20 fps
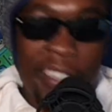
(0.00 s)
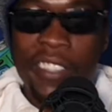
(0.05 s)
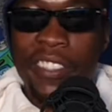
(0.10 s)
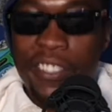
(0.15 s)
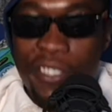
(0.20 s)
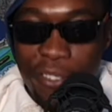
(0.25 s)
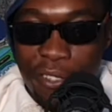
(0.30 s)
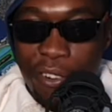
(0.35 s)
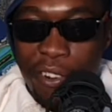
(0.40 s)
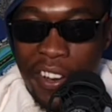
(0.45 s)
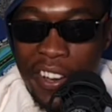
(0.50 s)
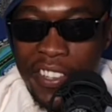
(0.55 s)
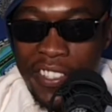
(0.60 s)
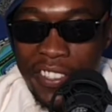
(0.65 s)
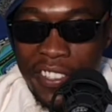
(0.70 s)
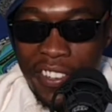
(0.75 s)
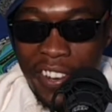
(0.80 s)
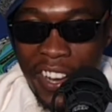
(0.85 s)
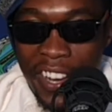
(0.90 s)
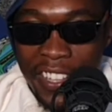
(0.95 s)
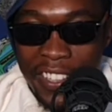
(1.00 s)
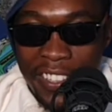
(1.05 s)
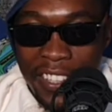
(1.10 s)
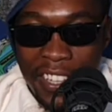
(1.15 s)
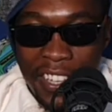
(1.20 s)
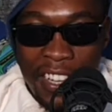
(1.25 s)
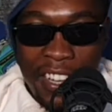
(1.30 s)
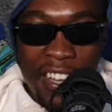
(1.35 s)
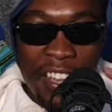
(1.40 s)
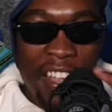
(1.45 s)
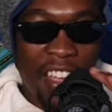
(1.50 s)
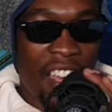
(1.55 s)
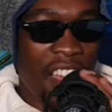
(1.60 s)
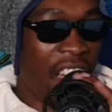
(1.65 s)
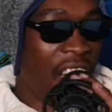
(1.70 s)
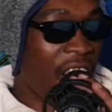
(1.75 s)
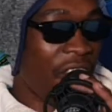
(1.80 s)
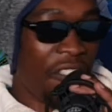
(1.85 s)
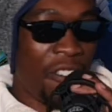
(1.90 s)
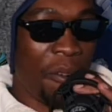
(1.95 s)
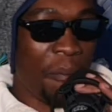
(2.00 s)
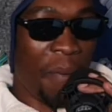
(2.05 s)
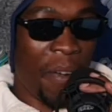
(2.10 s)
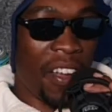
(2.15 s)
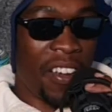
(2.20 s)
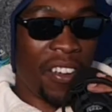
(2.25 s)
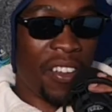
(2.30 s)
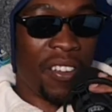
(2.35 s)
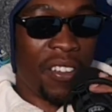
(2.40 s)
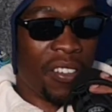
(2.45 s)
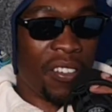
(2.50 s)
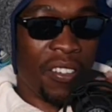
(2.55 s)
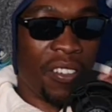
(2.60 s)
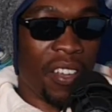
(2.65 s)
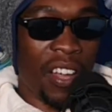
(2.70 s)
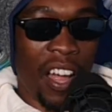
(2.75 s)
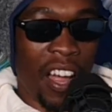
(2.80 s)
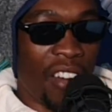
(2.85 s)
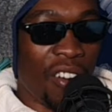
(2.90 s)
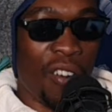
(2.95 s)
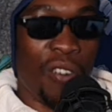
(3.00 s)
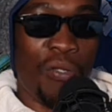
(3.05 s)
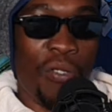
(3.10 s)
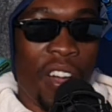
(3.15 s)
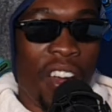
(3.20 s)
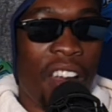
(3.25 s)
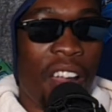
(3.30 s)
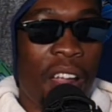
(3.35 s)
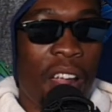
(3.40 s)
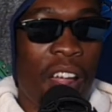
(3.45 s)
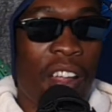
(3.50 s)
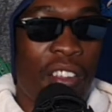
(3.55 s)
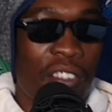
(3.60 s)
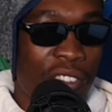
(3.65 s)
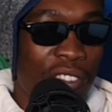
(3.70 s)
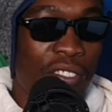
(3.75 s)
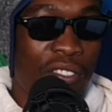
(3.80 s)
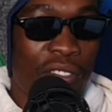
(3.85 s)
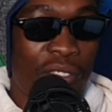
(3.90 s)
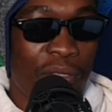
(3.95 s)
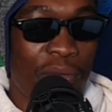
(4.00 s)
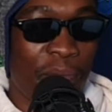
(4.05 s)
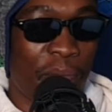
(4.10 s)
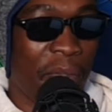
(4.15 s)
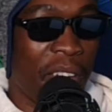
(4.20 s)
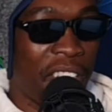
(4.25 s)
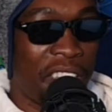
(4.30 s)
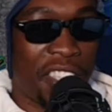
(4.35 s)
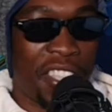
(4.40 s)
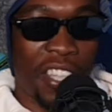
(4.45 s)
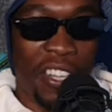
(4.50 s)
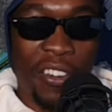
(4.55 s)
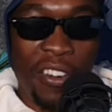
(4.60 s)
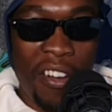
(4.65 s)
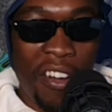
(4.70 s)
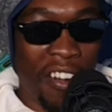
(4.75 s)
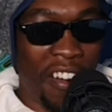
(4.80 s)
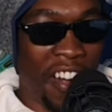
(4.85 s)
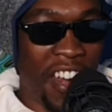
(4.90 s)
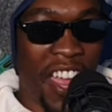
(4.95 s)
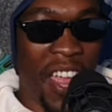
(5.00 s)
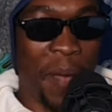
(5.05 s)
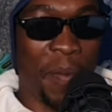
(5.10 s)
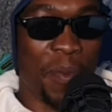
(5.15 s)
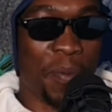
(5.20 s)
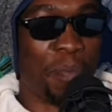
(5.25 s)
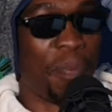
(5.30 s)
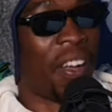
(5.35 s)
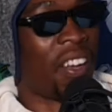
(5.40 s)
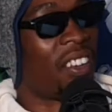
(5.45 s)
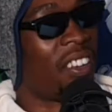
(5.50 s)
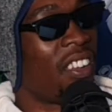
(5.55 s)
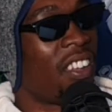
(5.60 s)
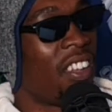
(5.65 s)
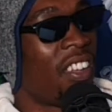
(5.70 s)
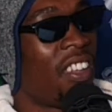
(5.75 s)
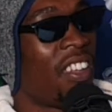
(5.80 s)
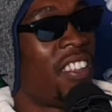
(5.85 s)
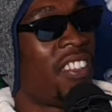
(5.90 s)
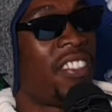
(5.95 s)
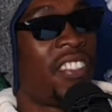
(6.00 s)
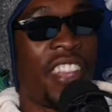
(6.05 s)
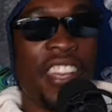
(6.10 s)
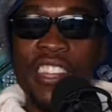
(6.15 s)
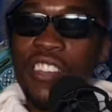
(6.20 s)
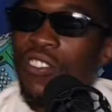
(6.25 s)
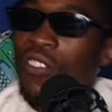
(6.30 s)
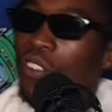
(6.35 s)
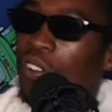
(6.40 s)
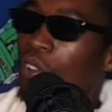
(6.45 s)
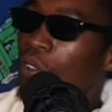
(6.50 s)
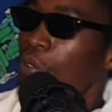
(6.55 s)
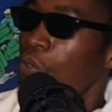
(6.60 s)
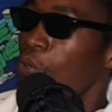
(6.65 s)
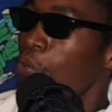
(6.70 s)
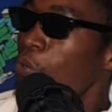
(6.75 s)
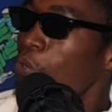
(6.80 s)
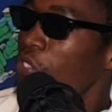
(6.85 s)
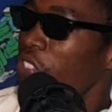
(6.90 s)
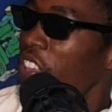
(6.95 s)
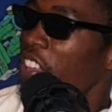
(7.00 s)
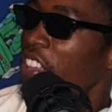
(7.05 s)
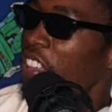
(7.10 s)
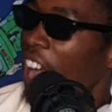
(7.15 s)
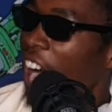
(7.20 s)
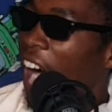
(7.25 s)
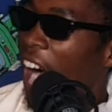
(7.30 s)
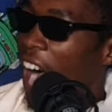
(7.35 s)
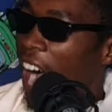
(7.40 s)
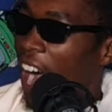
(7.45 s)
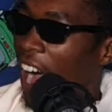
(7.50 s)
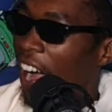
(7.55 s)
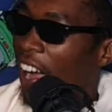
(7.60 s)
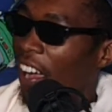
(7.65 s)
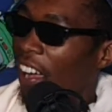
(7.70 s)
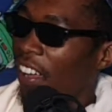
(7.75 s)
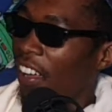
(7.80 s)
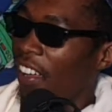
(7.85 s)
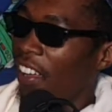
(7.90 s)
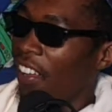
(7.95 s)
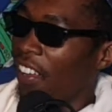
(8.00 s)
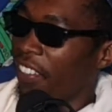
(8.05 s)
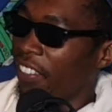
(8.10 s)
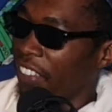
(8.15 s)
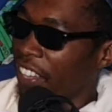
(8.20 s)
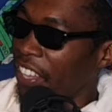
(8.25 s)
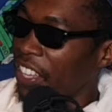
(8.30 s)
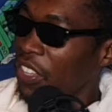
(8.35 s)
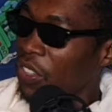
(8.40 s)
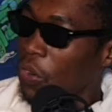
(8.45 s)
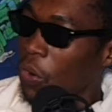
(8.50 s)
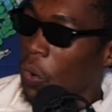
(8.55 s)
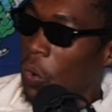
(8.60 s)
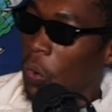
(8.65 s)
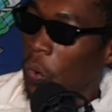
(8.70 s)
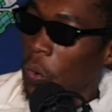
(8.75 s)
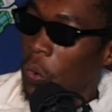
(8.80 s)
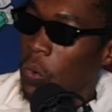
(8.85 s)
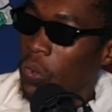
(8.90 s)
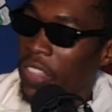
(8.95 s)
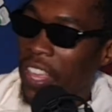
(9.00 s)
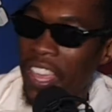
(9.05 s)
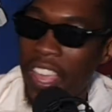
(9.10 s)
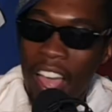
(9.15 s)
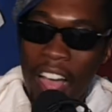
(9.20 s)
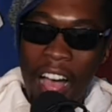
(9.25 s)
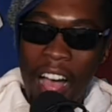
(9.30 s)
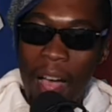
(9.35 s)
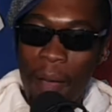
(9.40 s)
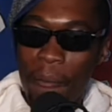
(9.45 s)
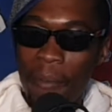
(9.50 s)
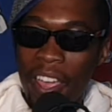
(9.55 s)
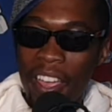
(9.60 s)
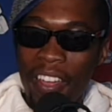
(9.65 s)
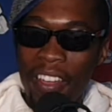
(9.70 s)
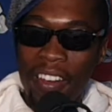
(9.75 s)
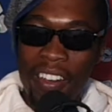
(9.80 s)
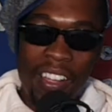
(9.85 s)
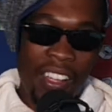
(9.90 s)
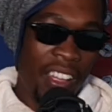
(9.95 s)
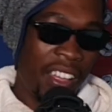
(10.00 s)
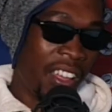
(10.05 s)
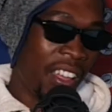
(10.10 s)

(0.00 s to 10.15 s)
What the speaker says: It's crazy, right? Everybody, I don't wanna mention no names, but they know who they are. They know who they are, man.